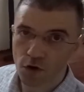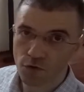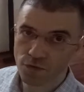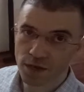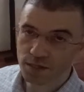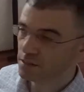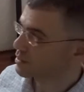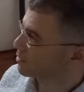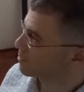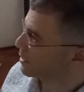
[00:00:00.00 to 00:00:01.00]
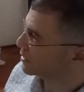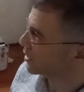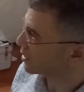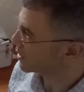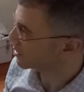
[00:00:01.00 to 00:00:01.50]
this
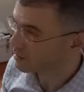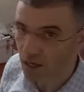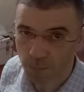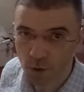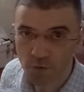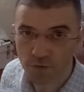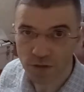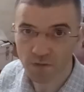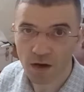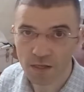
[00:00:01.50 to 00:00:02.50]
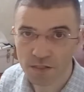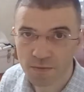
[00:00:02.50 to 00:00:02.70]
particular type of device.